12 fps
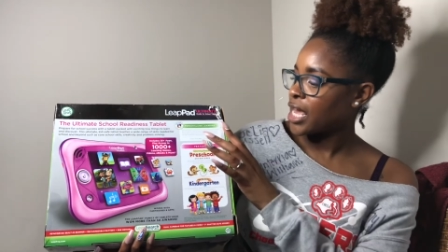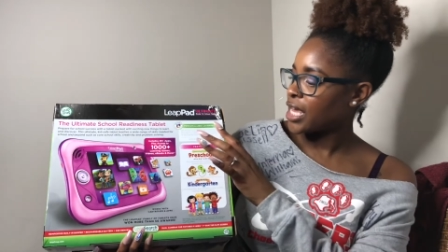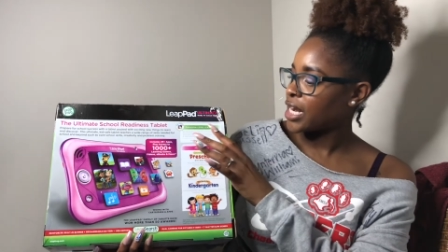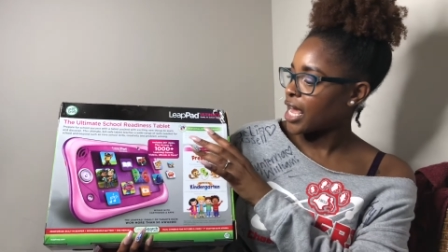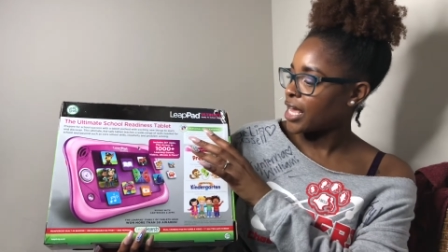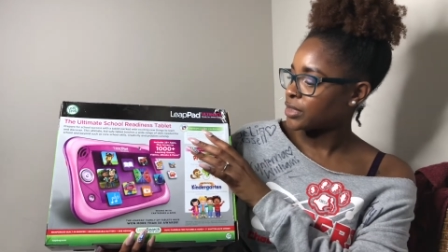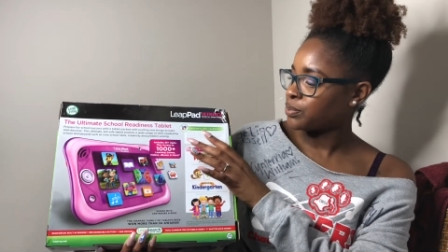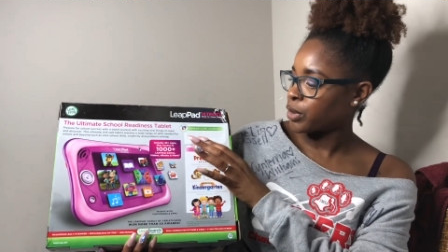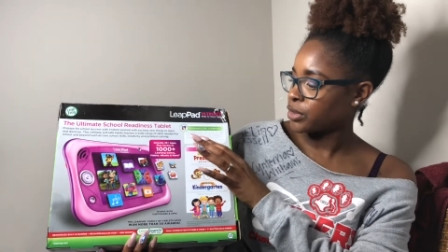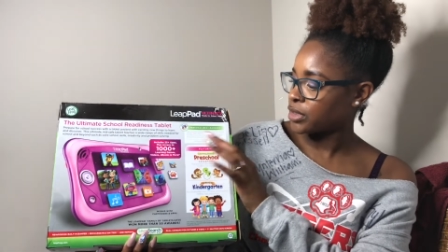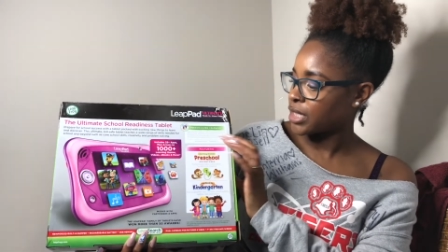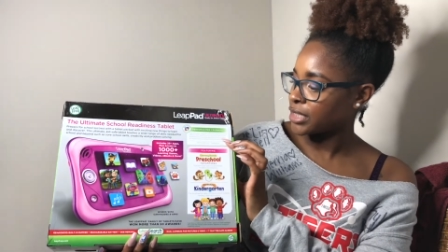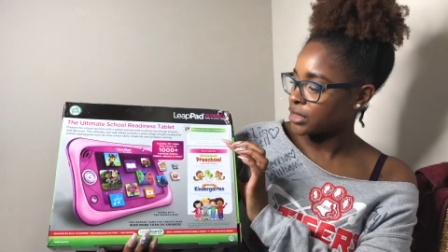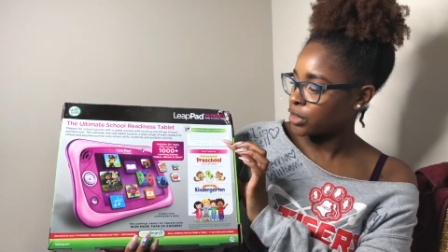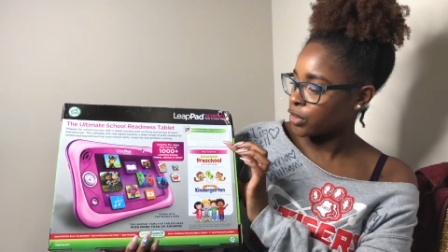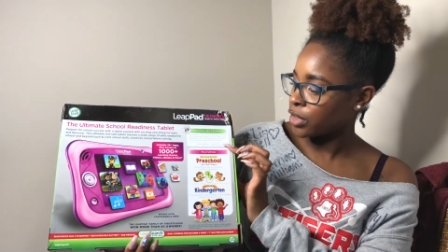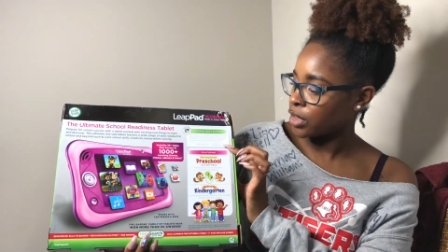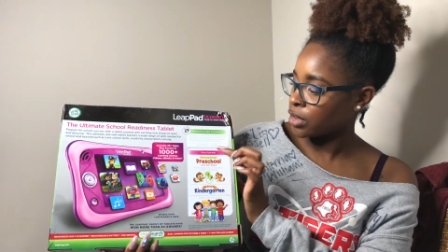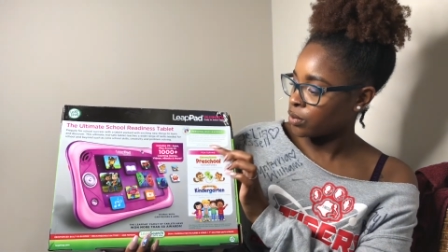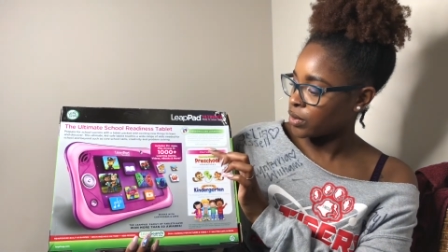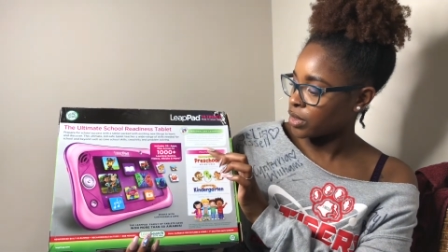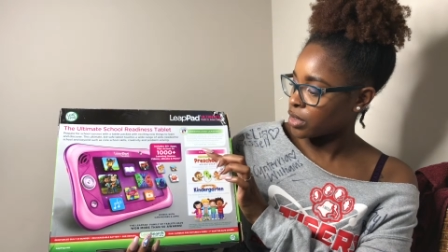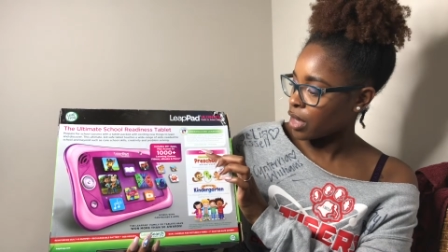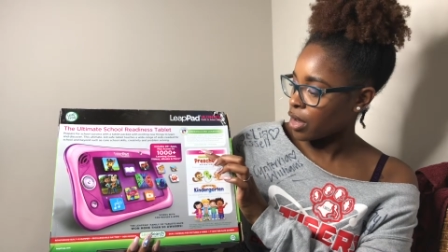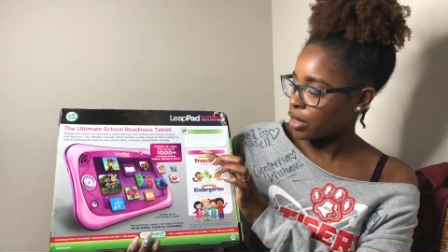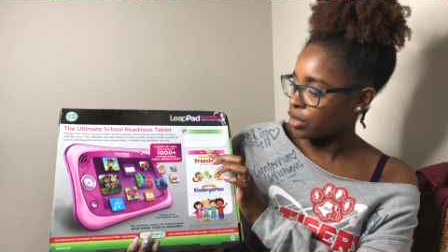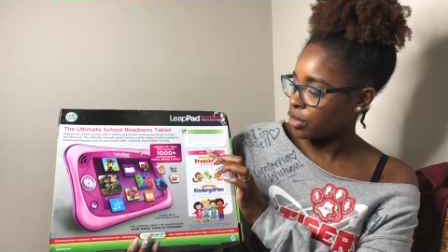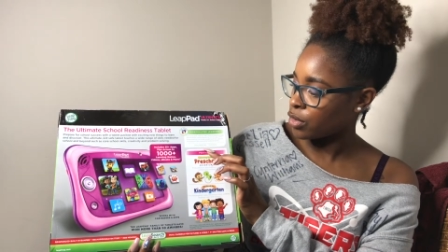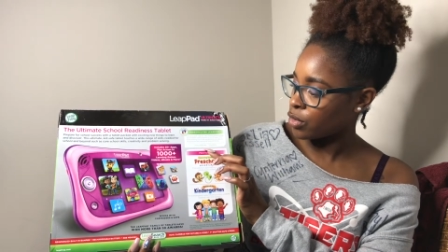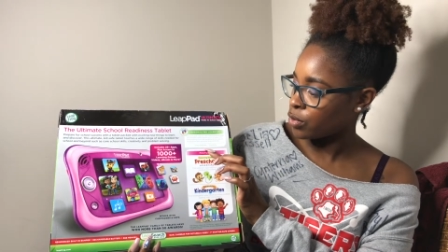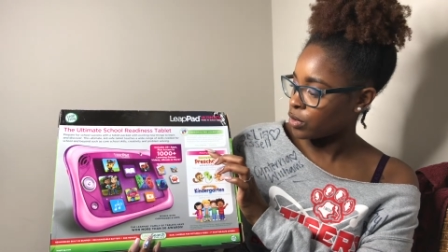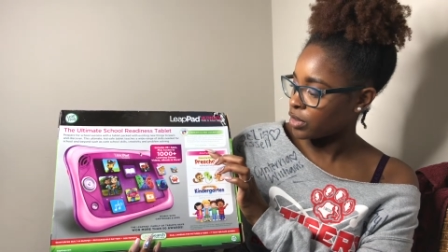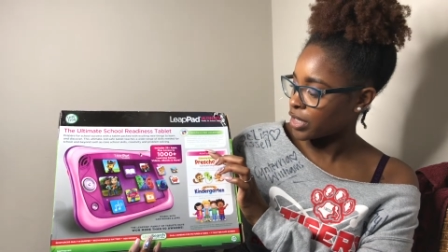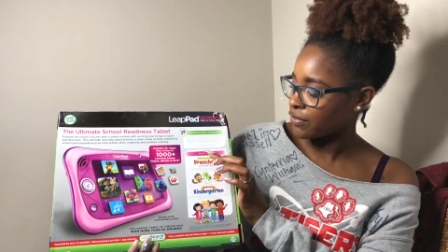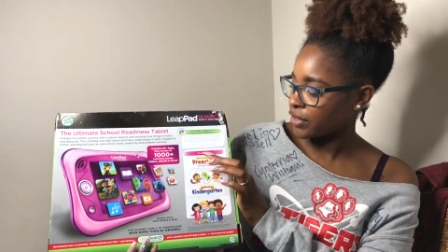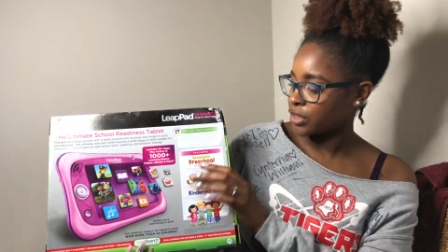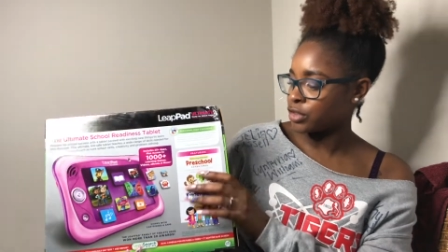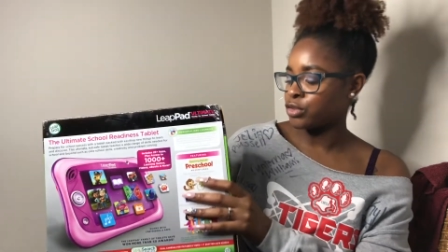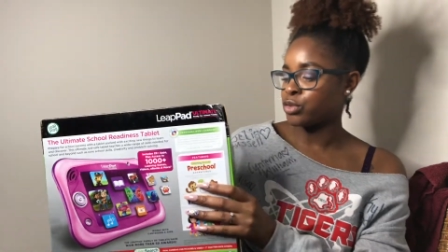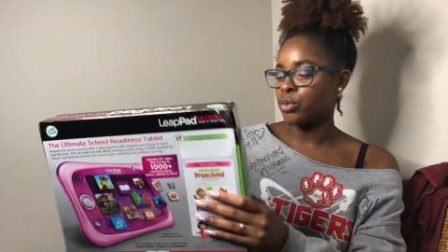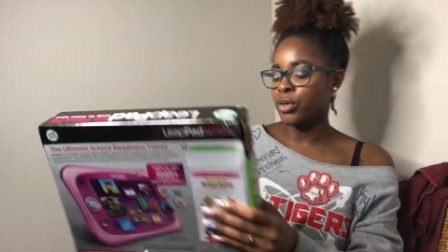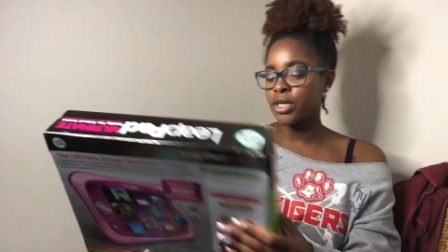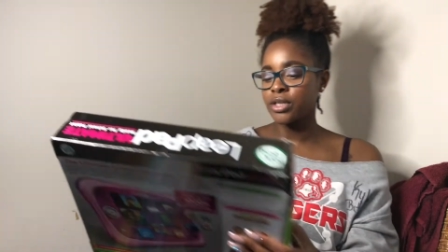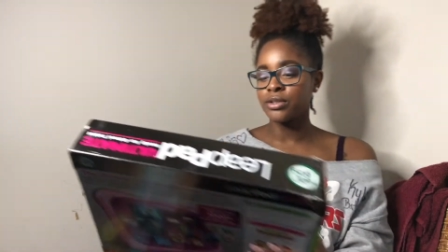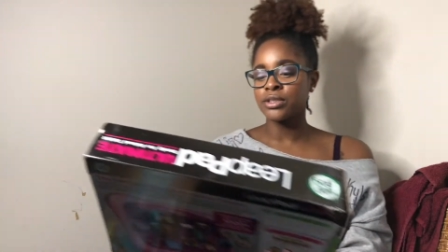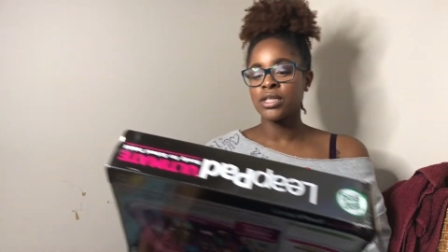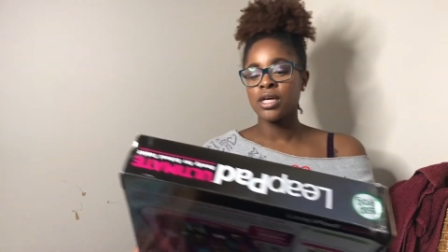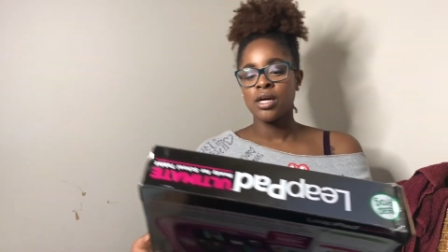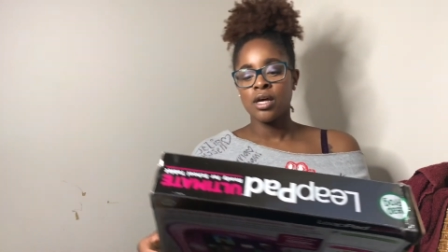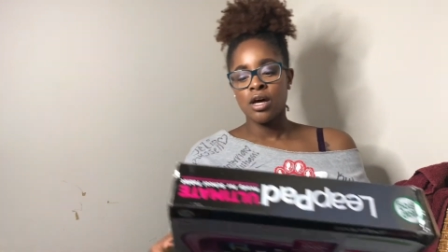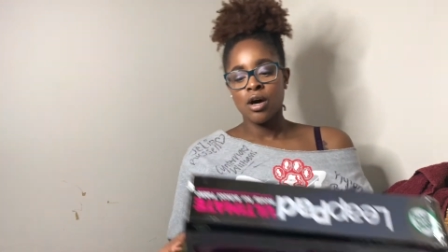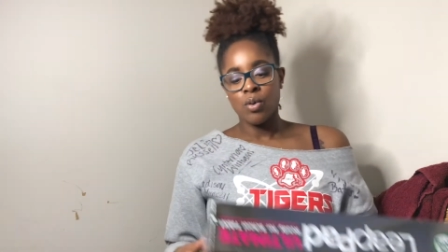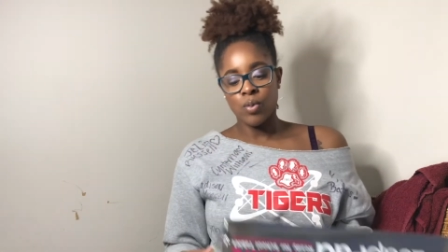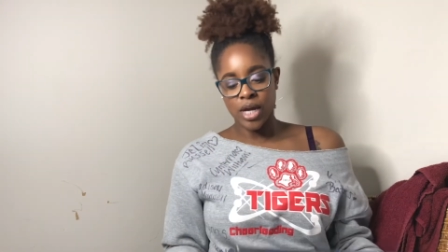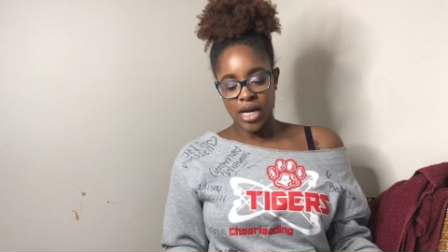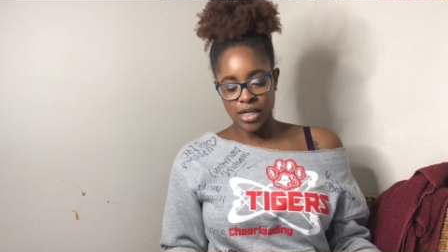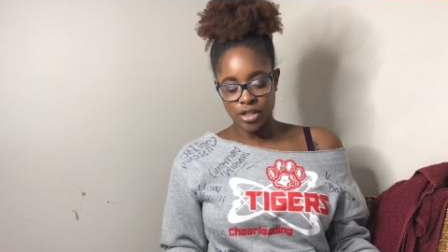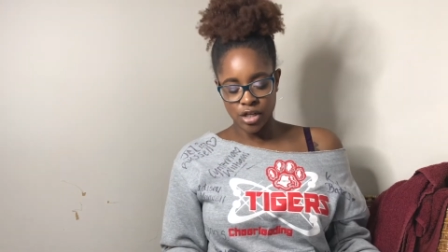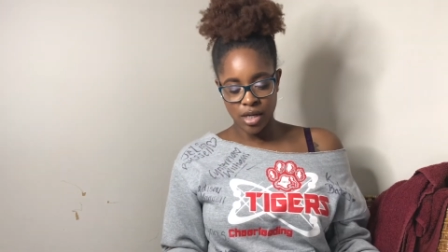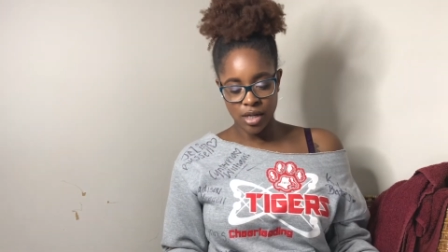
It has personalized learning with auto leveling tutorials, which